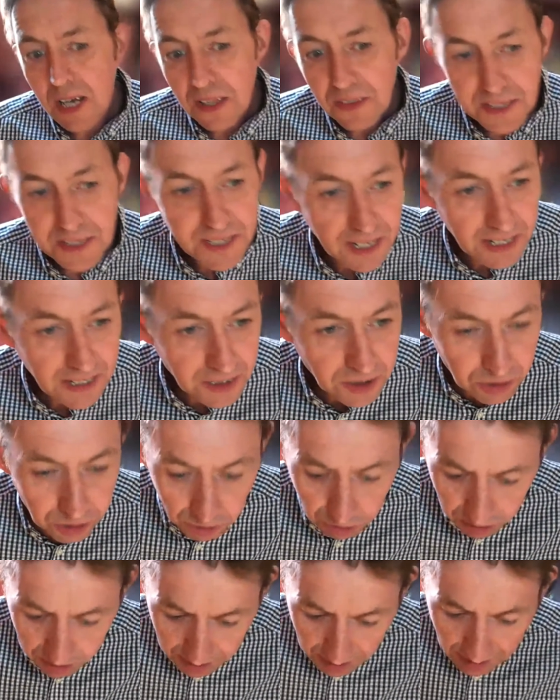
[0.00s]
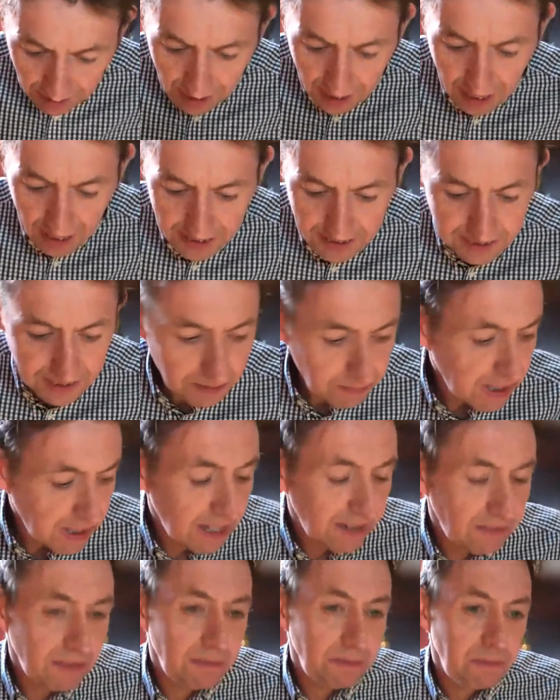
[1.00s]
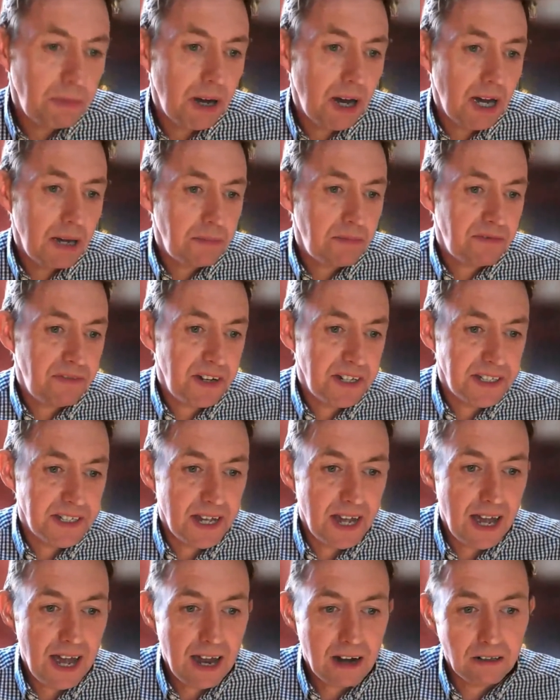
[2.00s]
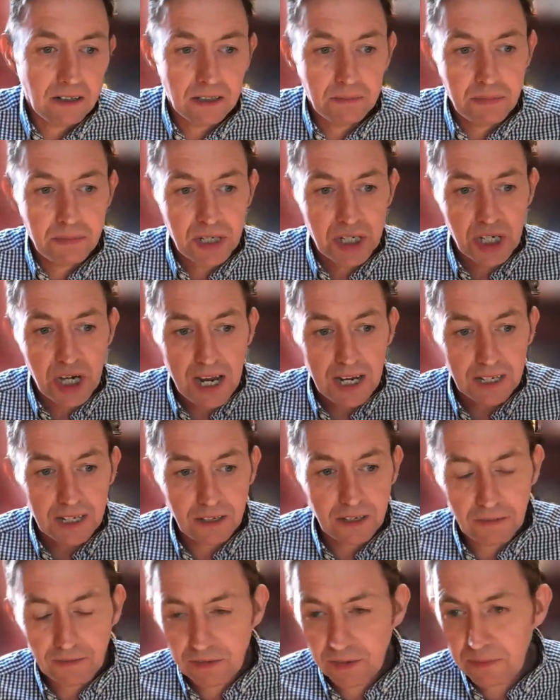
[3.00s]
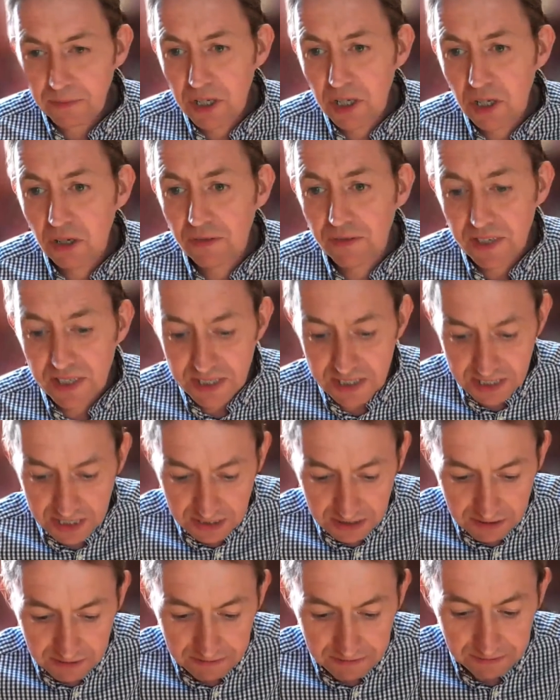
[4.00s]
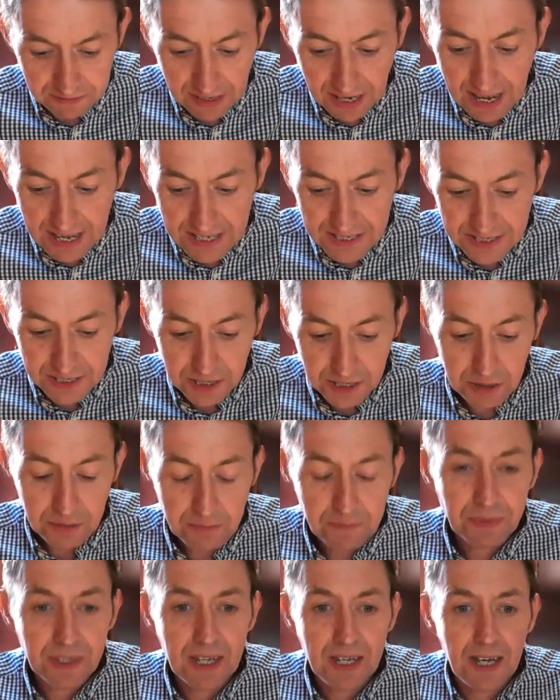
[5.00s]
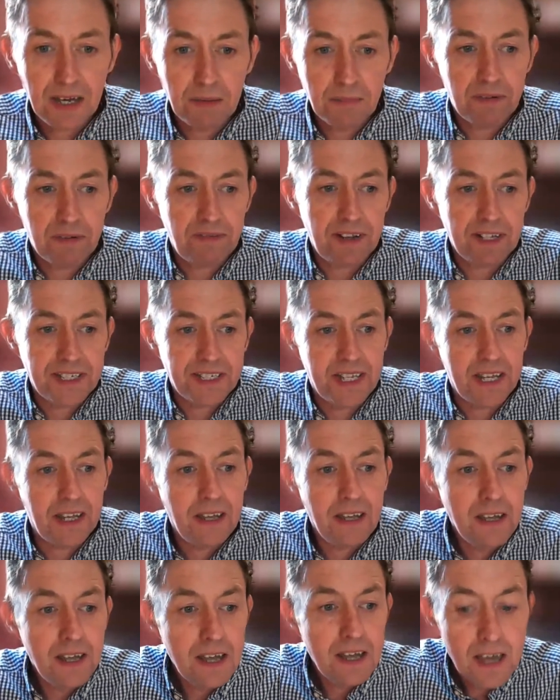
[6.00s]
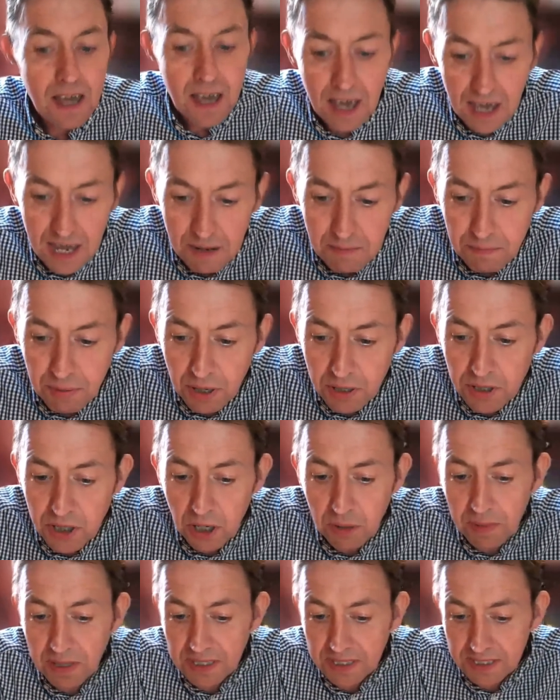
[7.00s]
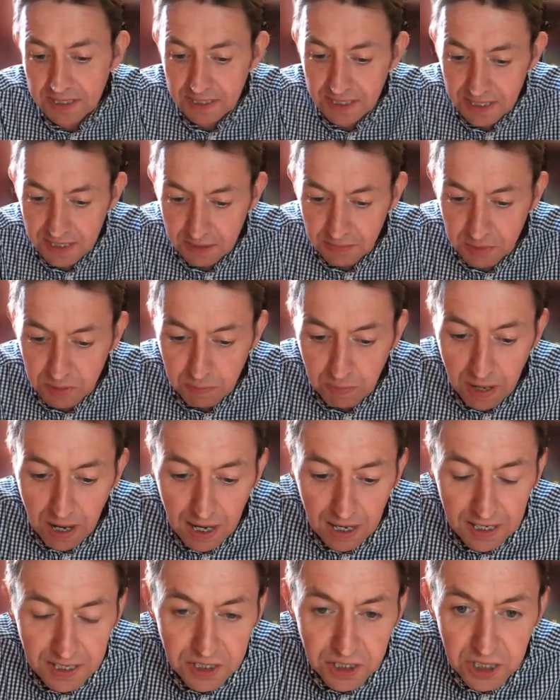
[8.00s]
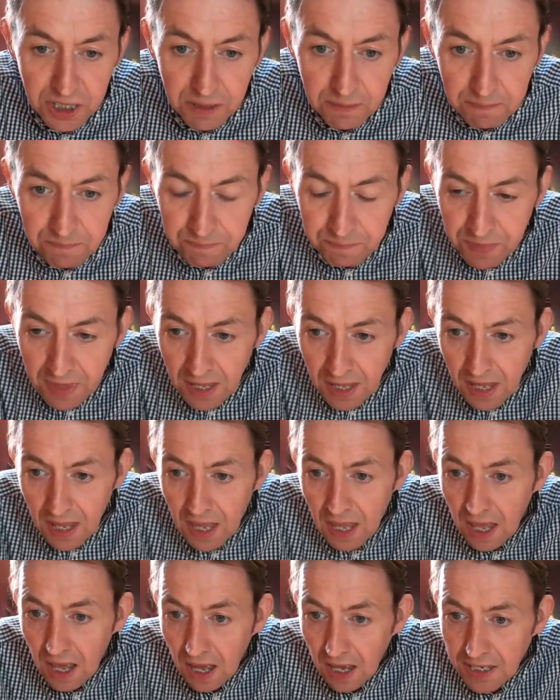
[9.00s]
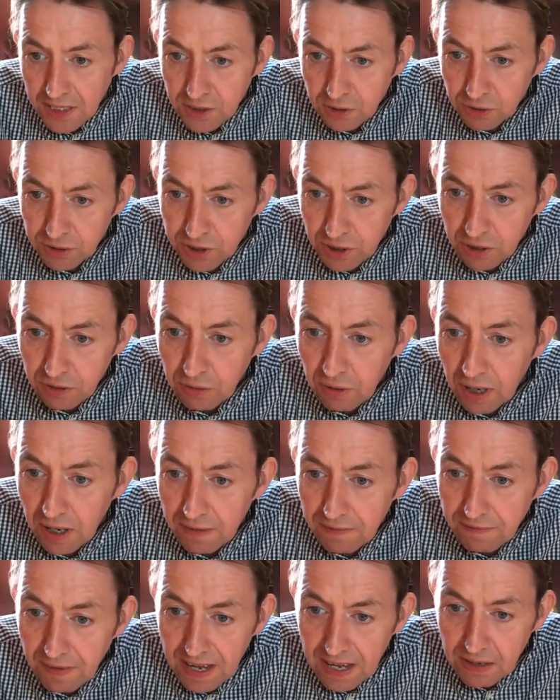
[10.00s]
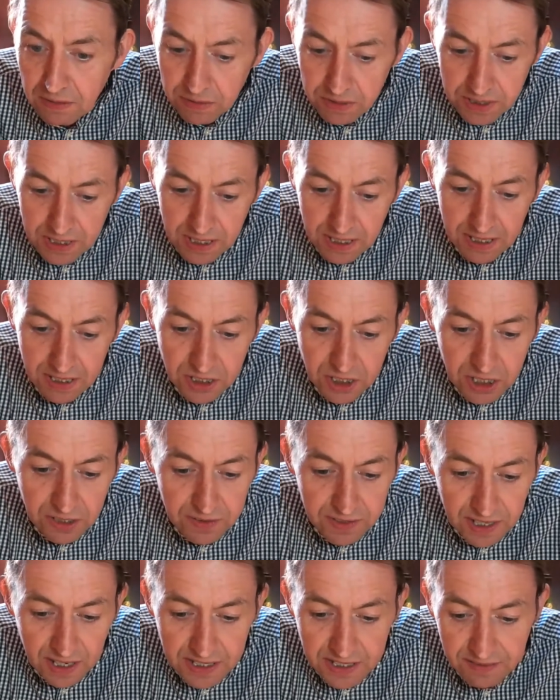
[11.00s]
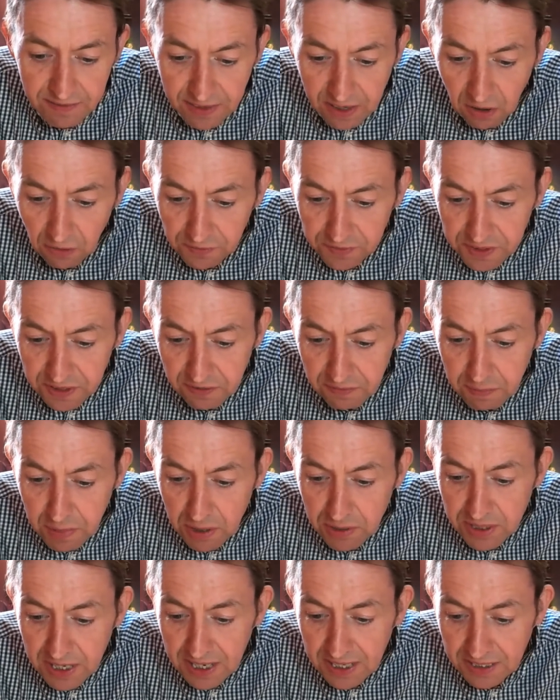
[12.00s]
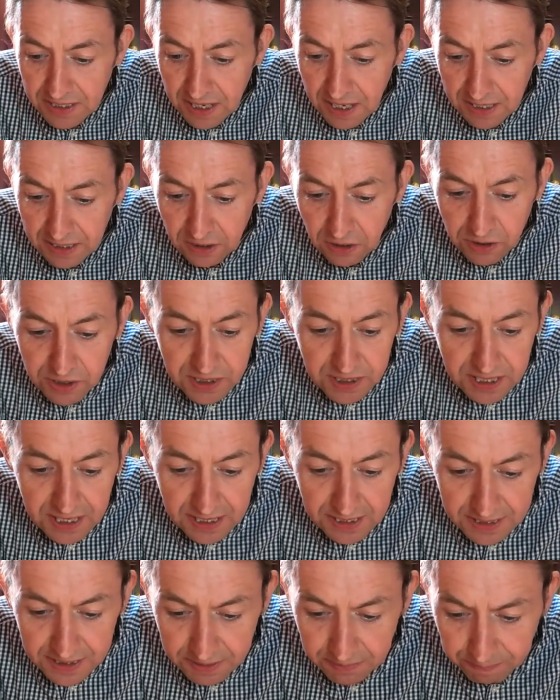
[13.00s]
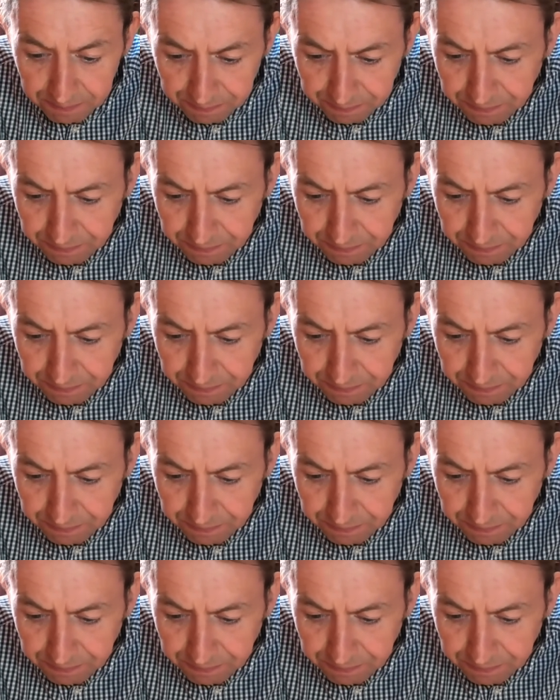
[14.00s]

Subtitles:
The second talk is going to be given by Professor Harald Mischak from the University of Glasgow, Professor in Proteomics and Systems Biology. He's also a founder and chief scientific officer of Mosaic Diagnostics,